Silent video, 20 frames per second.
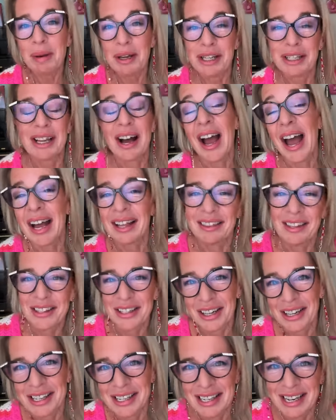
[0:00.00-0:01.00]
Because I had
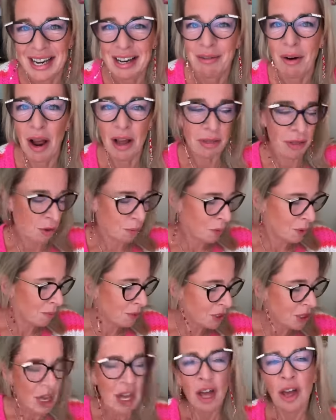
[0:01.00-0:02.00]
this idea, right, that
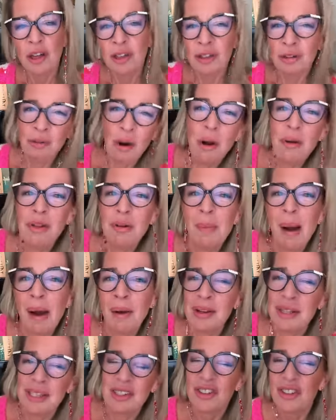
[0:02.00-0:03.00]
we would throw them
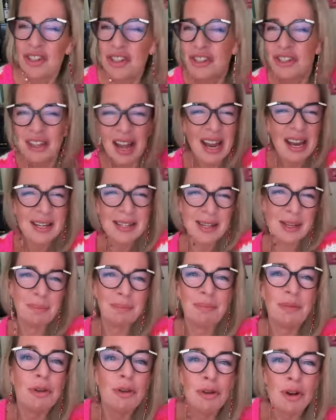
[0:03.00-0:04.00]
out into the
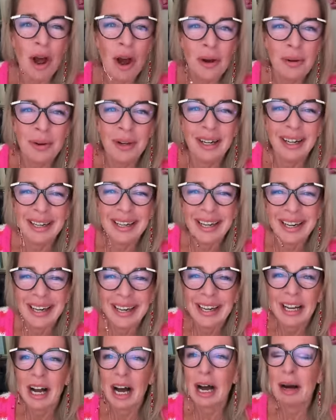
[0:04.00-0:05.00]
stadium, you know?
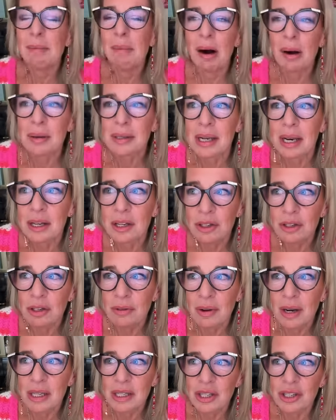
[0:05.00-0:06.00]
And Mark's like, you
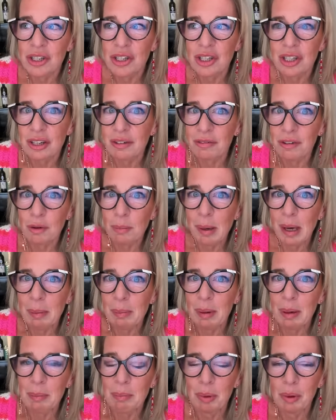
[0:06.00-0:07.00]
do realise it's just a few
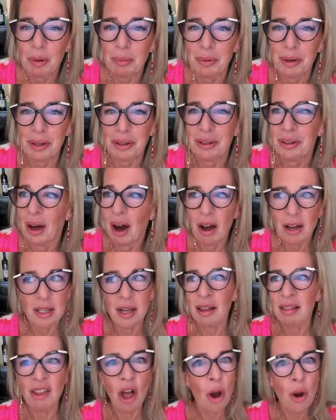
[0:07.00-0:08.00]
people in Bournemouth? I
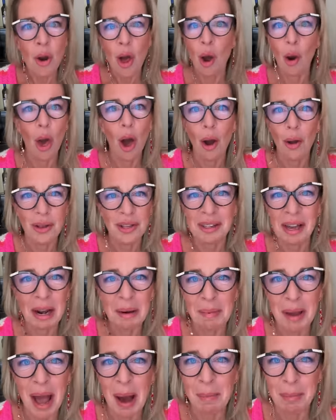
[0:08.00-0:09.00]
was like, no, no, no, it's
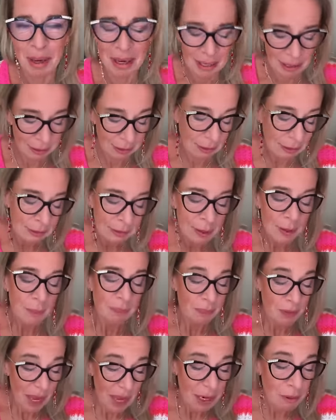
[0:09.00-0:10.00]
going to be epic.
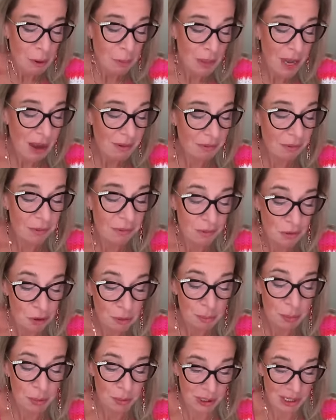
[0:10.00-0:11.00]
Anyway, we have a
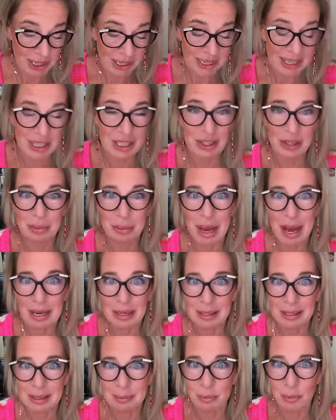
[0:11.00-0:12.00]
few more tickets because we
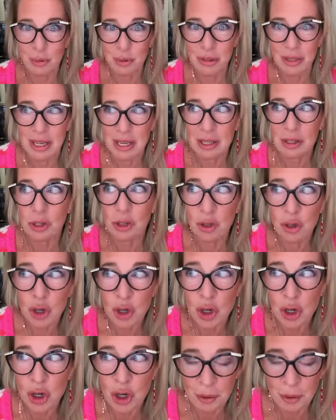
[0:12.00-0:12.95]
added some more seats.